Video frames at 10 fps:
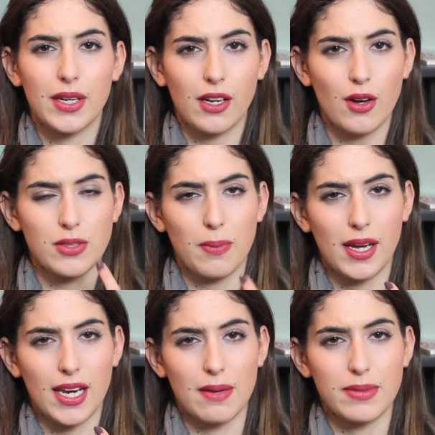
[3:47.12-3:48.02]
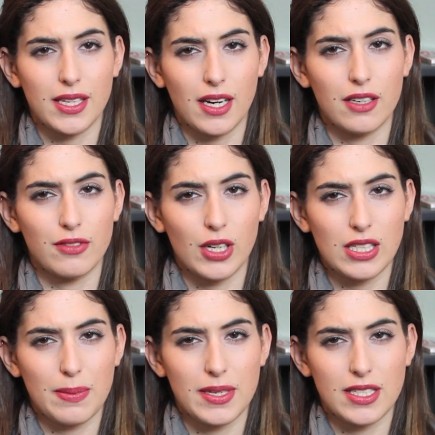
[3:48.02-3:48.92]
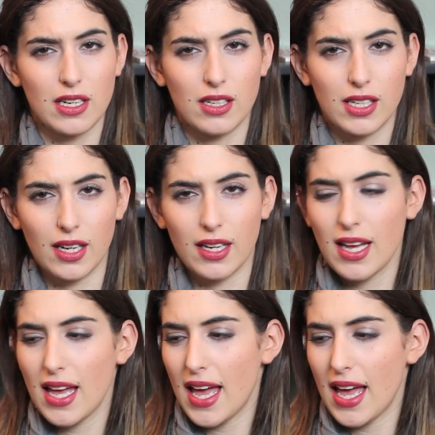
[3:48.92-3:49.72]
when it goes on my lips, it kind of looks a bit darker.